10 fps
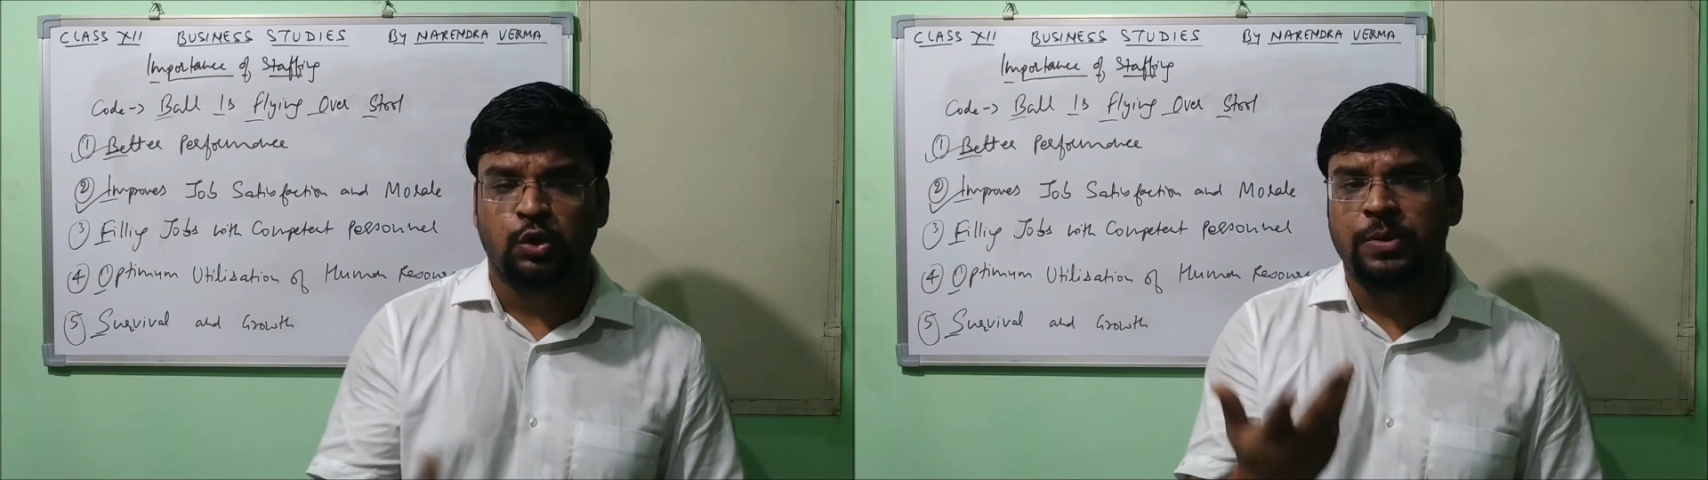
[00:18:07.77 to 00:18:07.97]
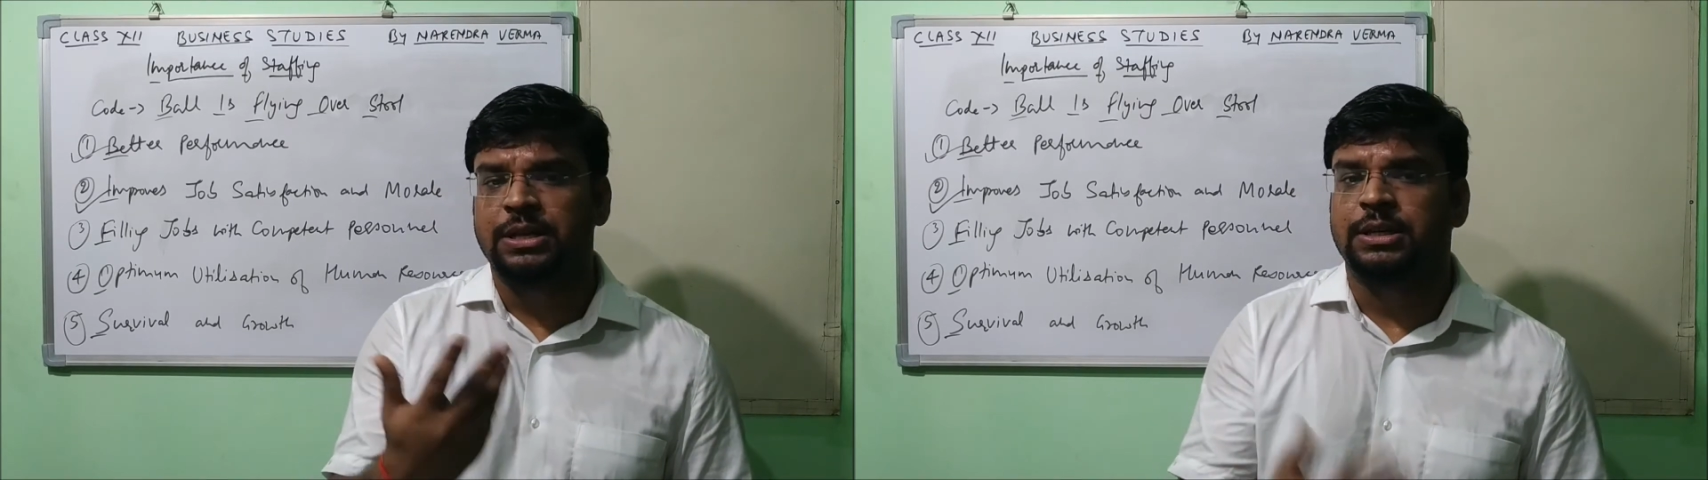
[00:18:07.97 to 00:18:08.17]

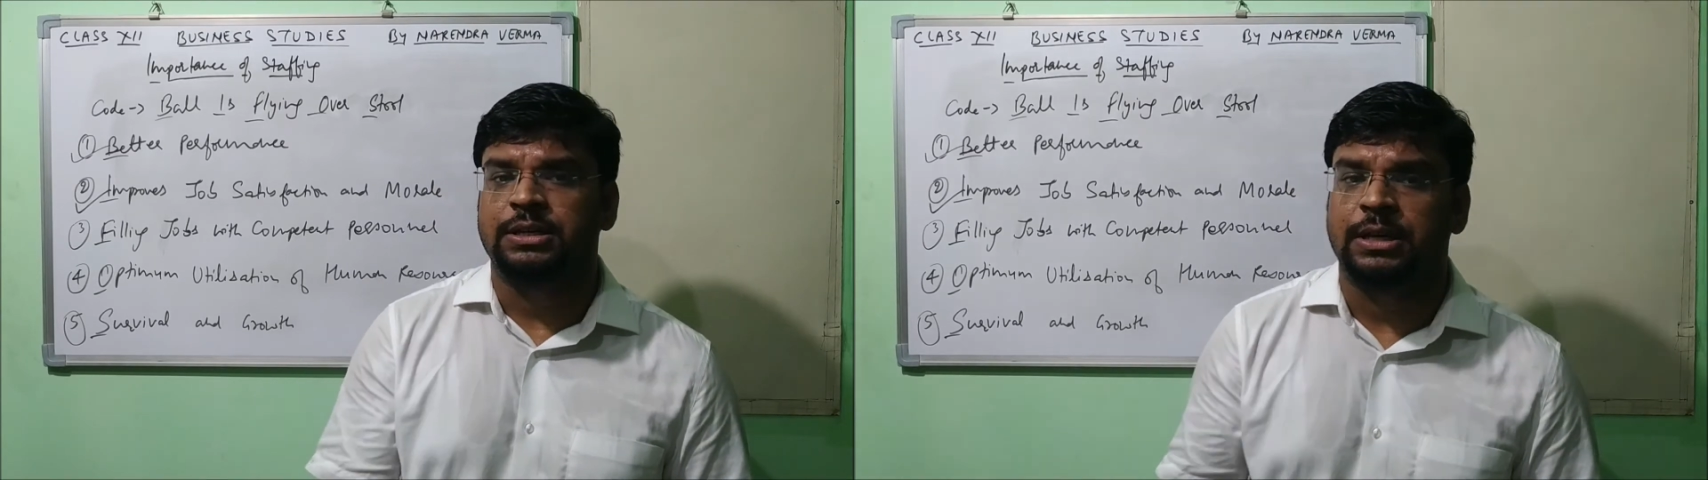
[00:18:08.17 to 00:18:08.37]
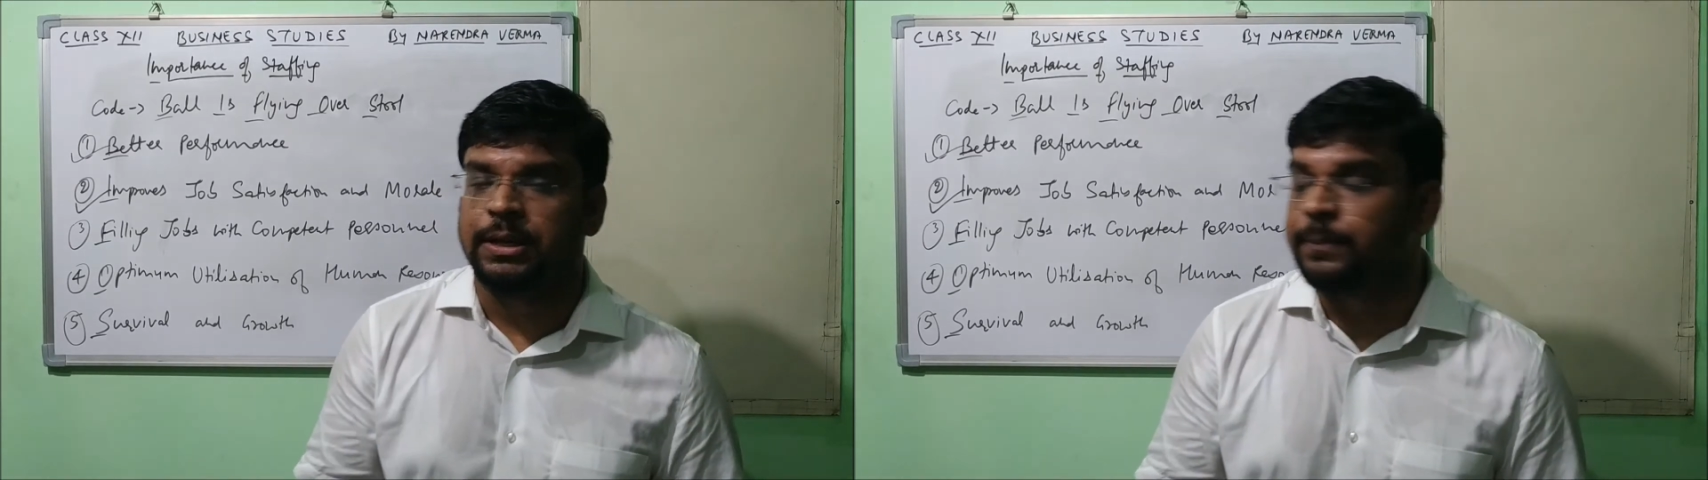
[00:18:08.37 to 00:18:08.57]
many
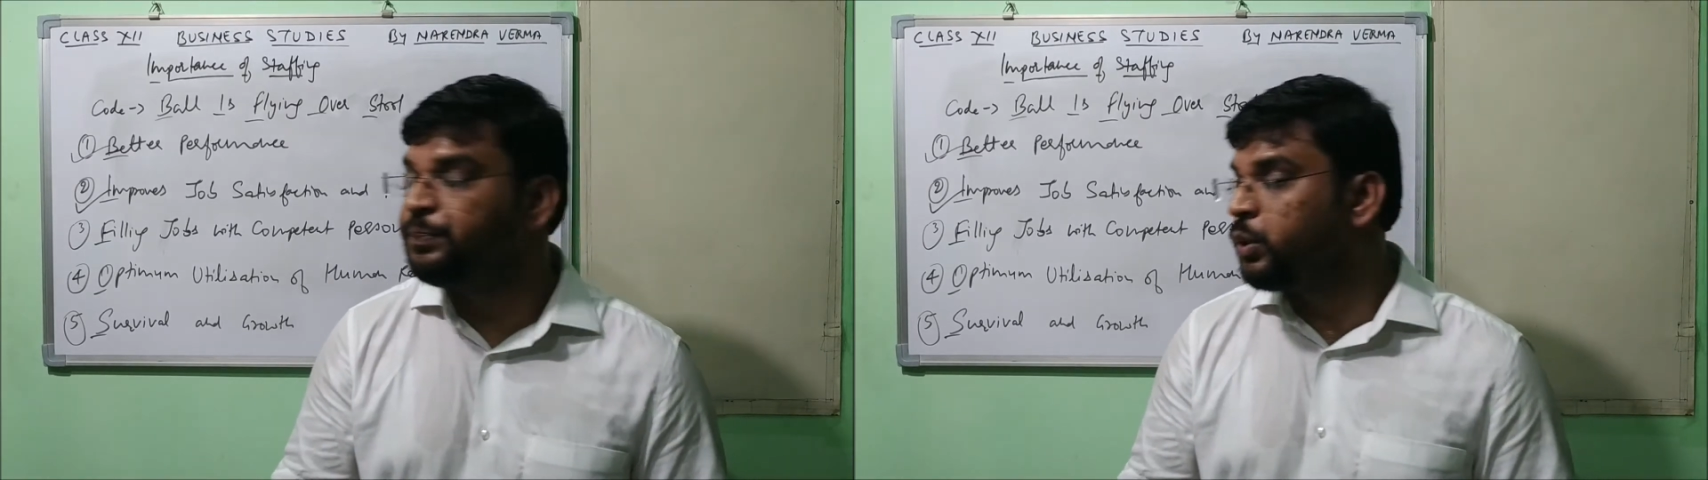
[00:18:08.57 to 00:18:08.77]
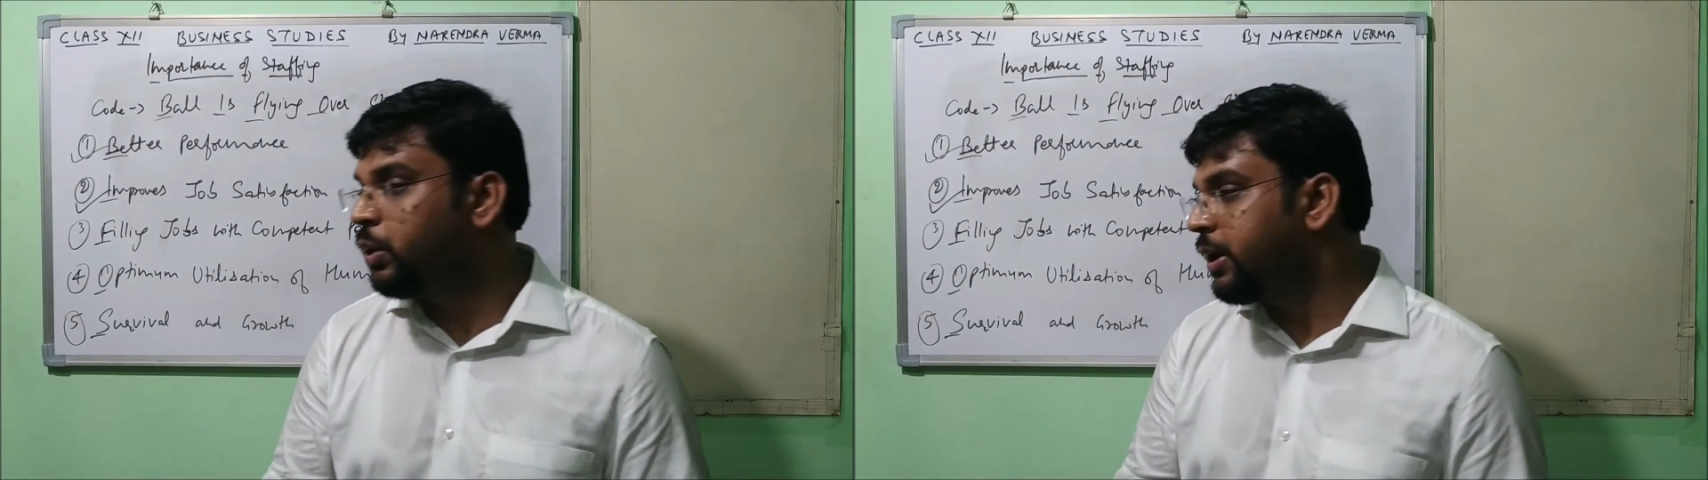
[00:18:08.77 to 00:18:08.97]
things are there.